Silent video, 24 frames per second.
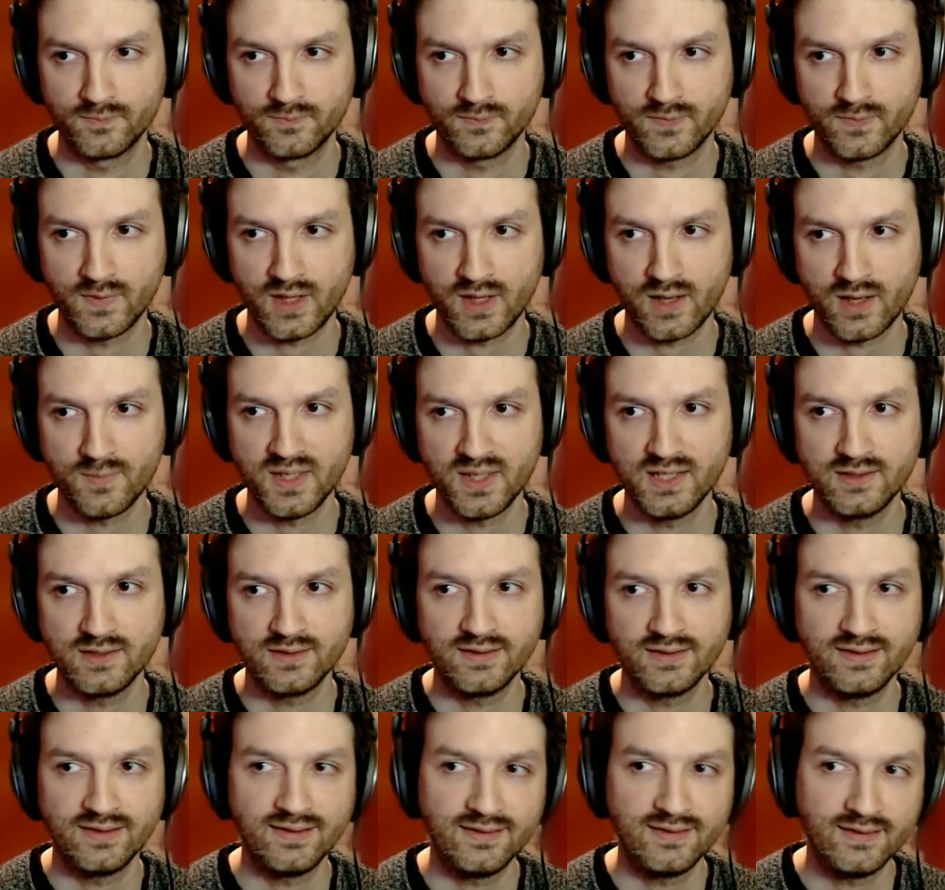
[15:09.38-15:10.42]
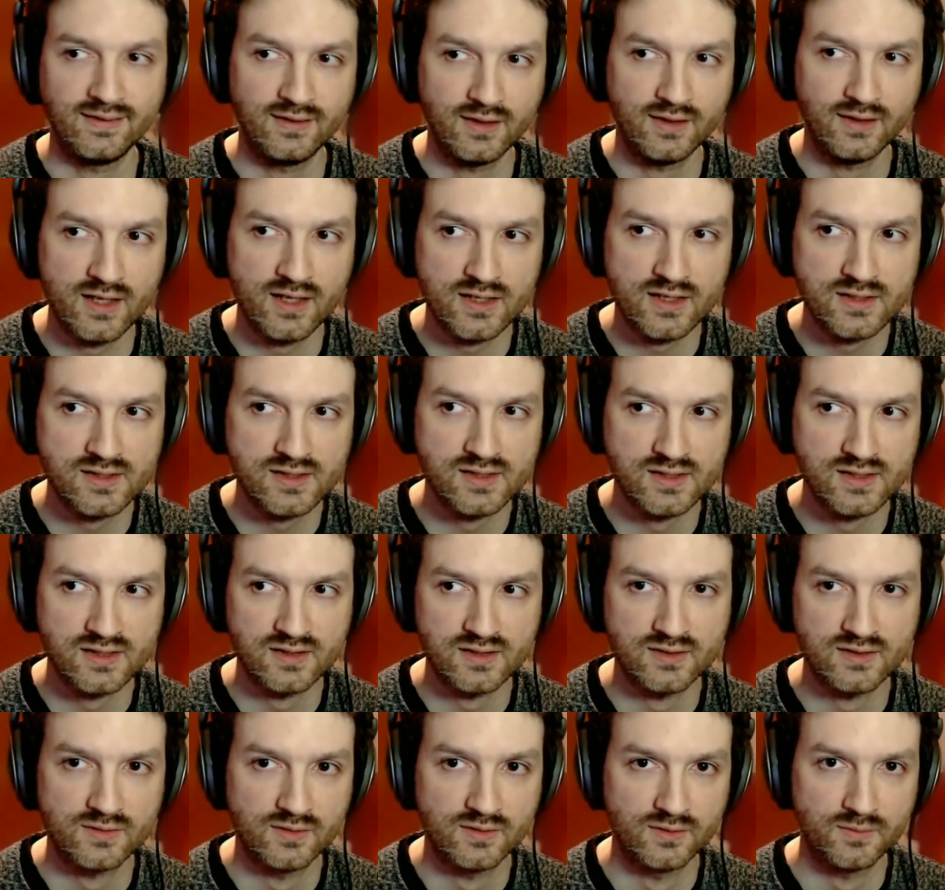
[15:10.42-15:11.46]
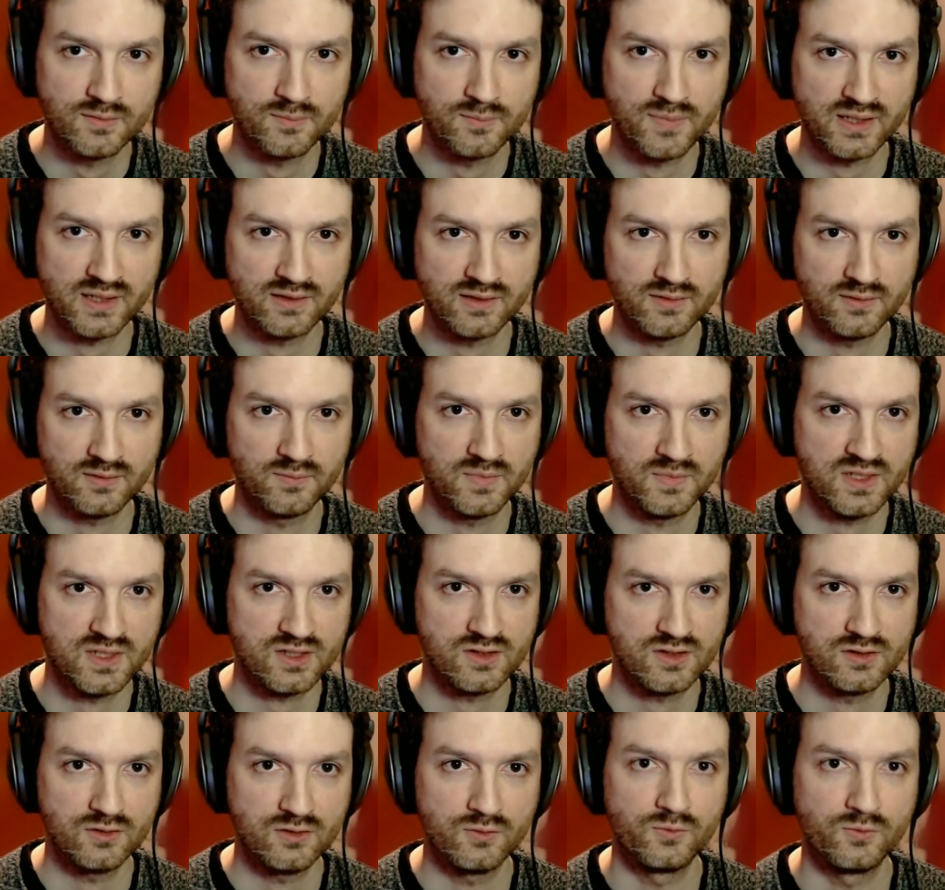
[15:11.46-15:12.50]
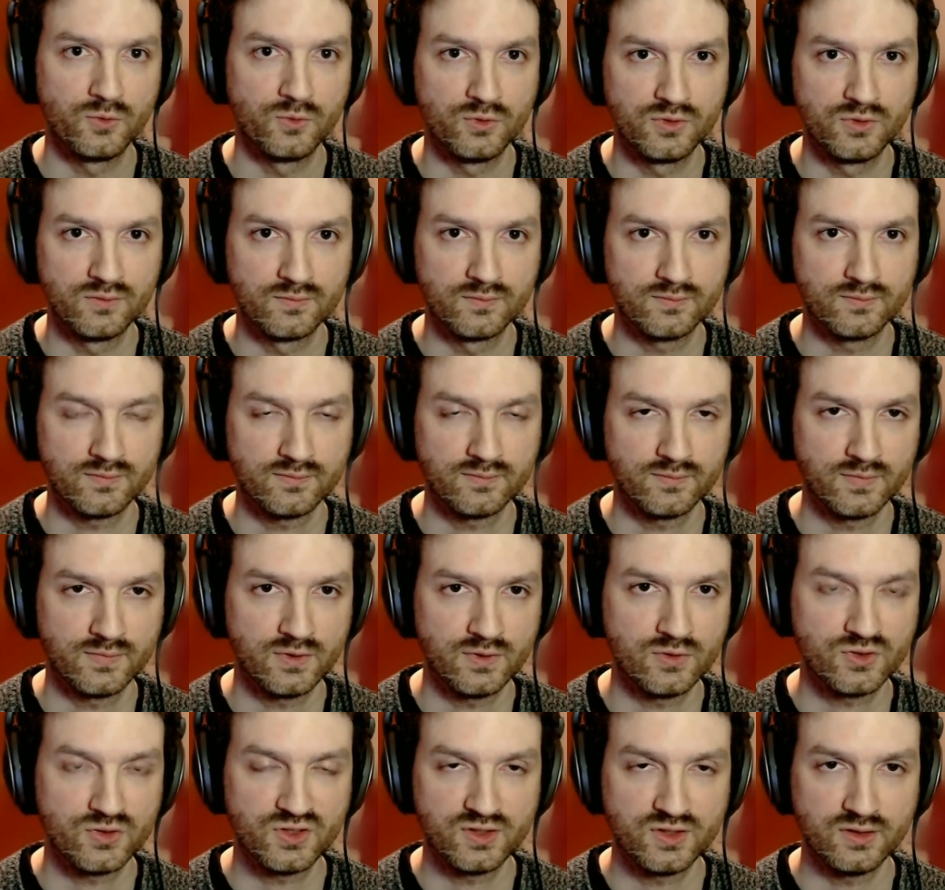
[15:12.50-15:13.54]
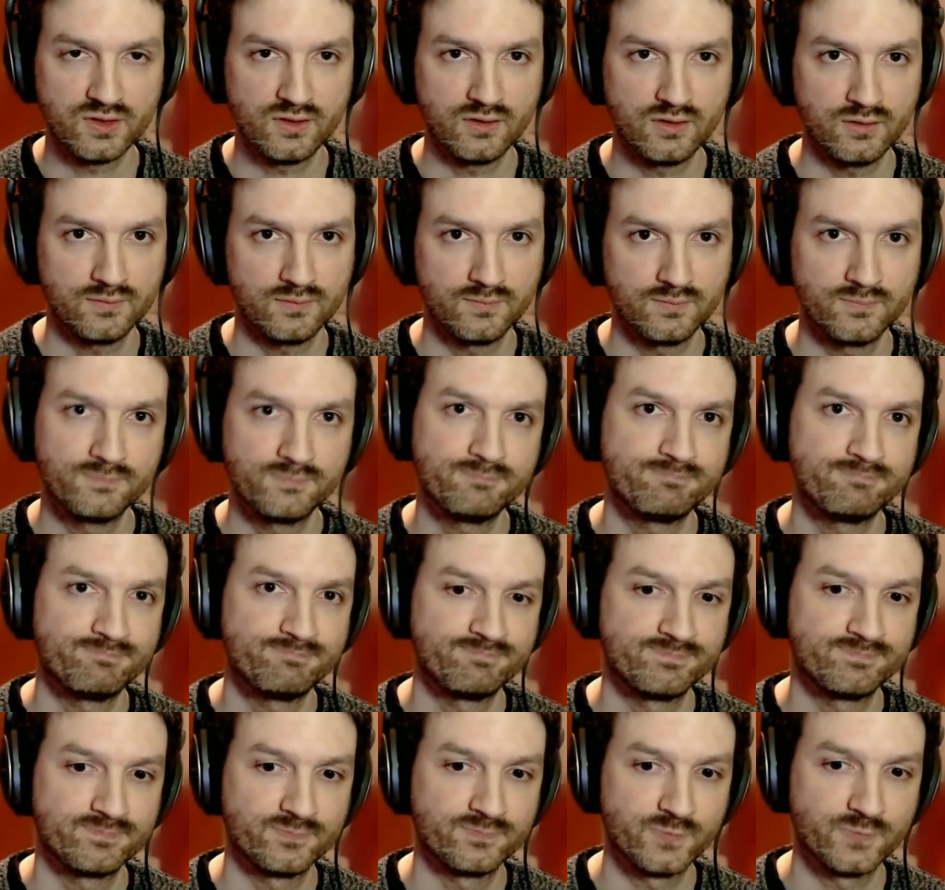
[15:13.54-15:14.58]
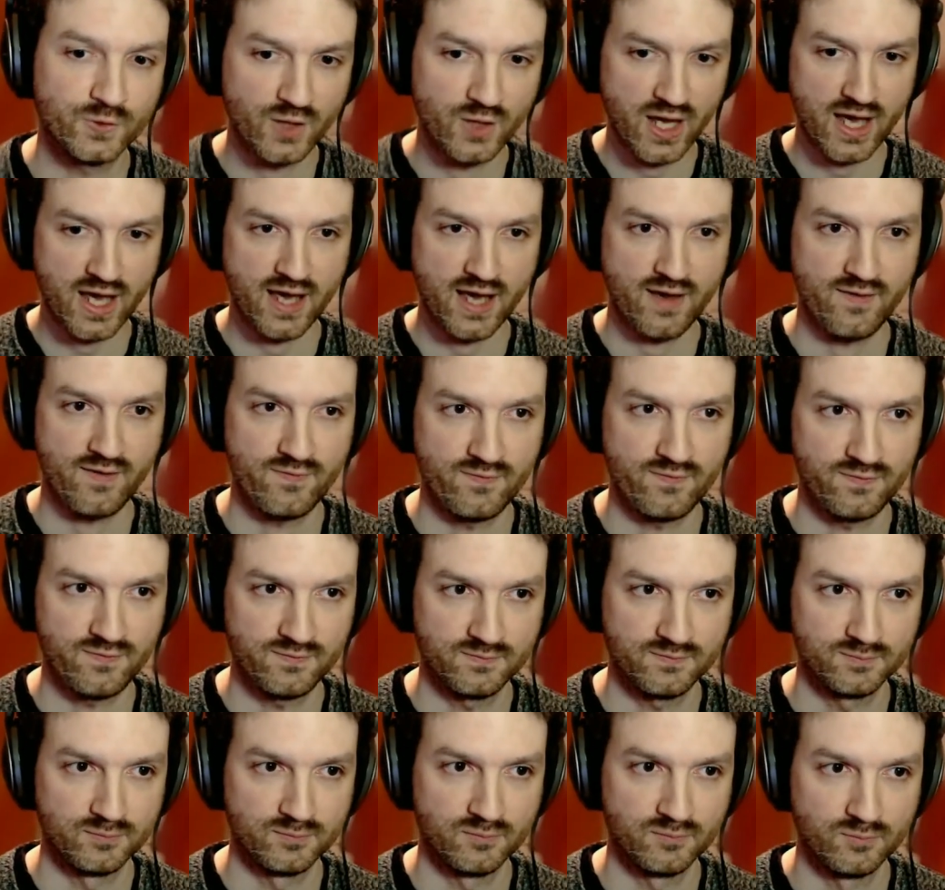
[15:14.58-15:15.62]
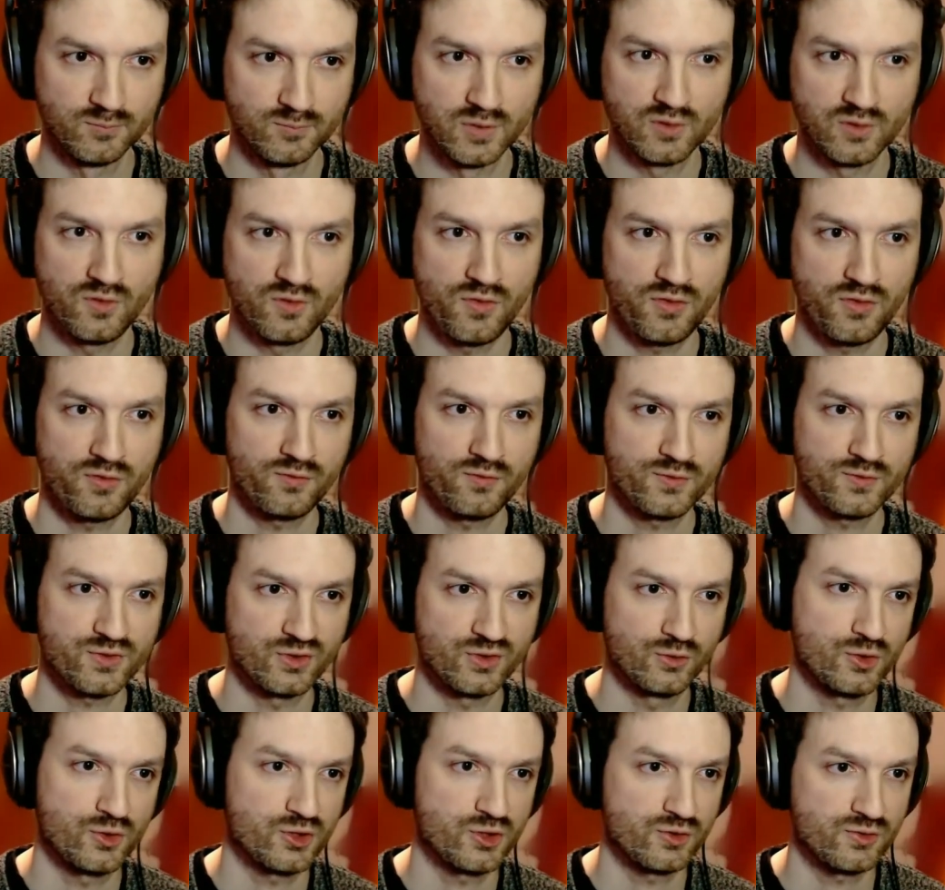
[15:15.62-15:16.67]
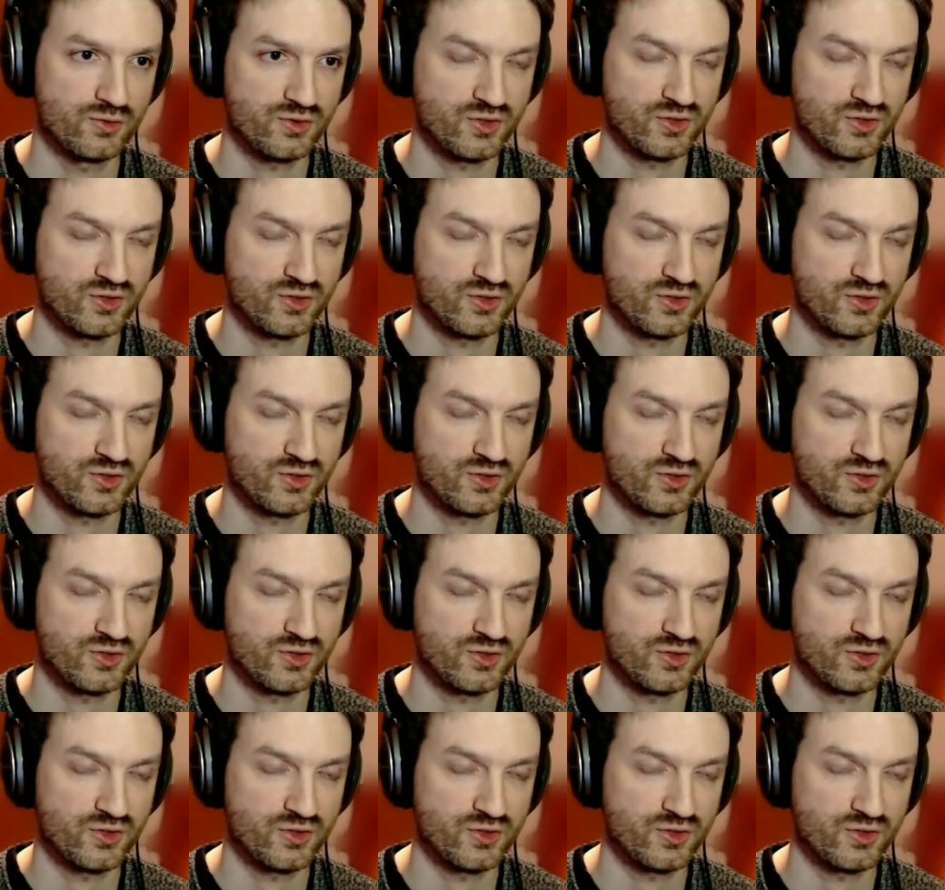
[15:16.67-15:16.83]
I mean, yes, but it means you still would have both solutions.